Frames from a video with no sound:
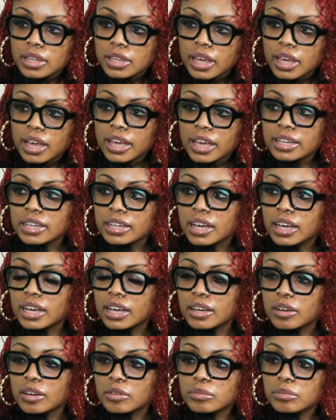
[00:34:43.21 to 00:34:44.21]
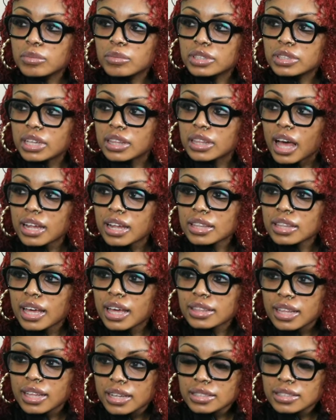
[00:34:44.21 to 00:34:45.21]
And with a lot of
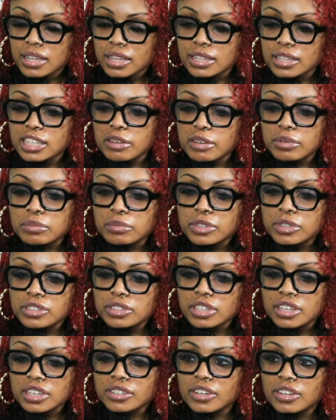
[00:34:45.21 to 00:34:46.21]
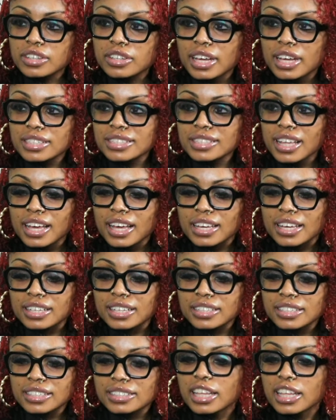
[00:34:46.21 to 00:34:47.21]
like that type of music, you know, that's
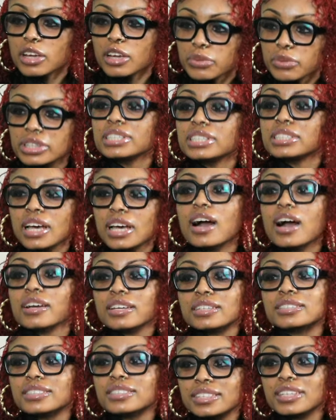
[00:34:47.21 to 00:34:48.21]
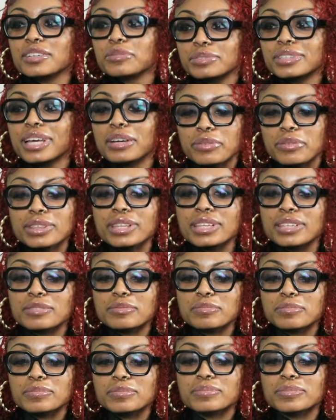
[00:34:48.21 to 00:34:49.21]
like they really talk and stuff. They really
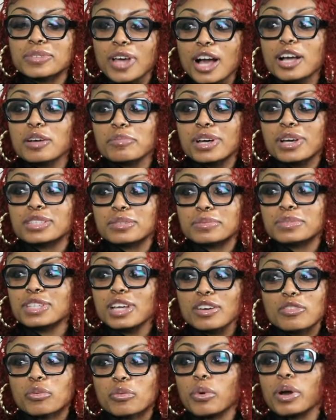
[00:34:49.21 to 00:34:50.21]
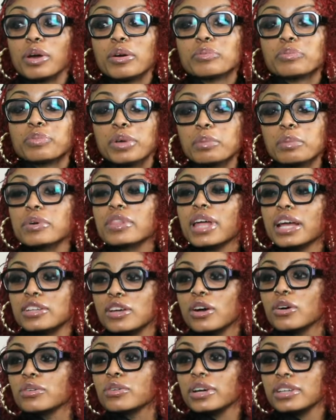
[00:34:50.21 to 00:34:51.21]
talk about some stuff. People that
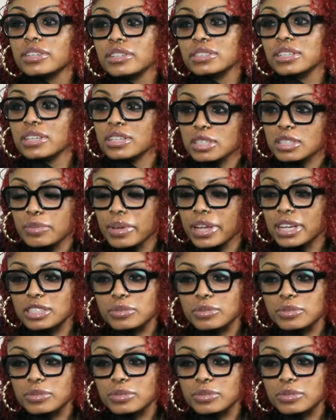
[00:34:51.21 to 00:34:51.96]
don't understand Spanish,